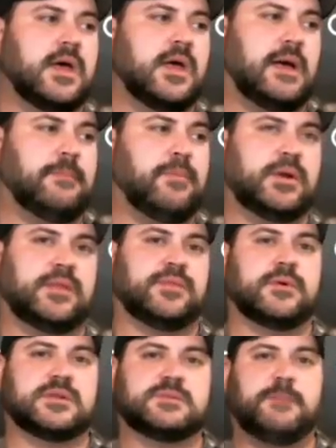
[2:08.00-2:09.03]
I put it
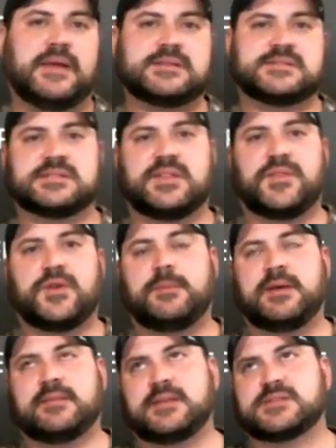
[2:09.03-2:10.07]
through its paces a little
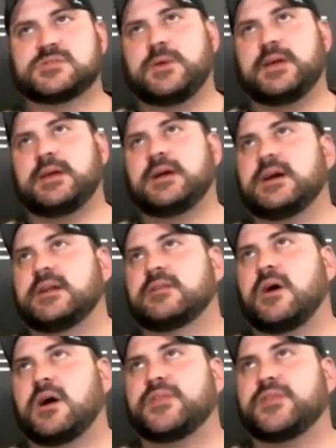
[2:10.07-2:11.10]
bit this week. I'm going to
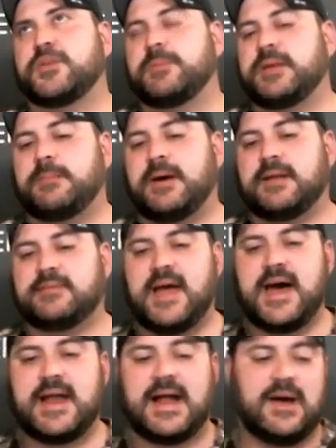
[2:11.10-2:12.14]
talk a little bit about
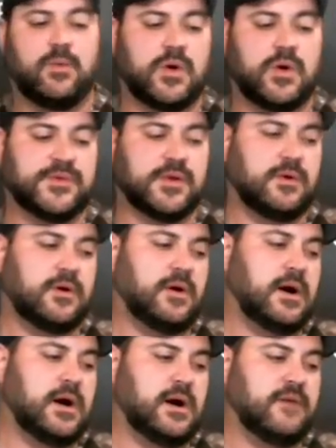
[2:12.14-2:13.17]
that. I will do
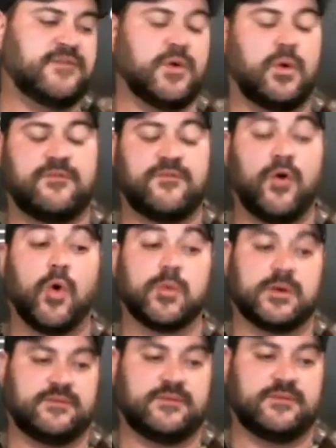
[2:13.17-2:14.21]
a full
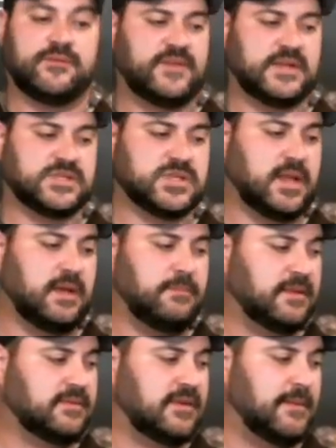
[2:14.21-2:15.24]
review eventually,
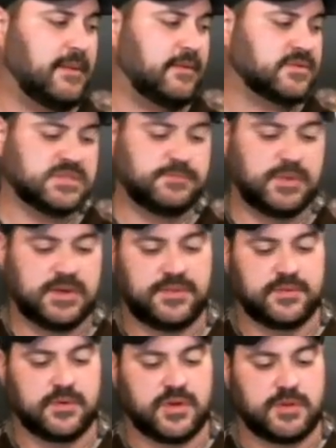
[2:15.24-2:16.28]
but I was just putting it
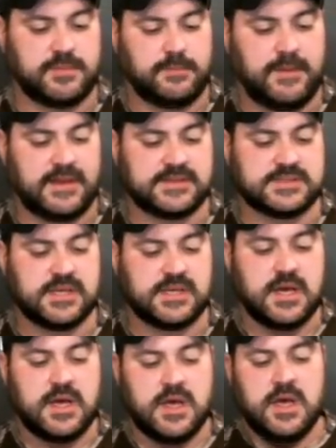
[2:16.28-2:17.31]
through a little bit of paces.
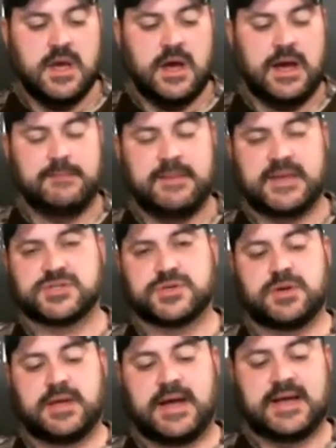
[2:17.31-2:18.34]
Make sure
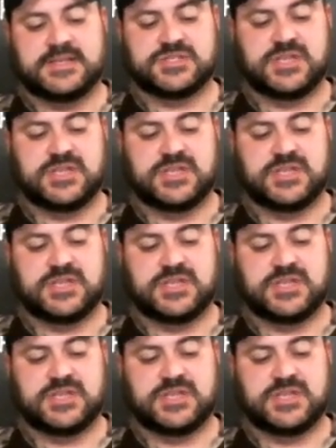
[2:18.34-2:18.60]
you guys check